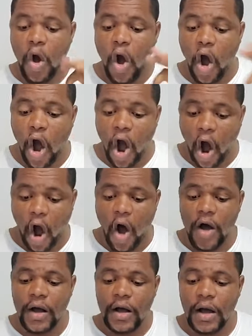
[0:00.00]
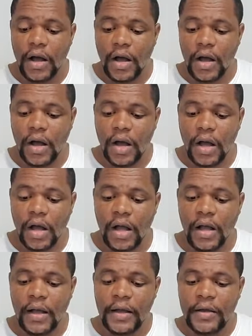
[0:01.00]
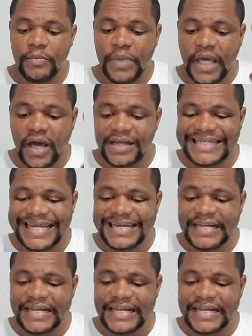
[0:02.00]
all because it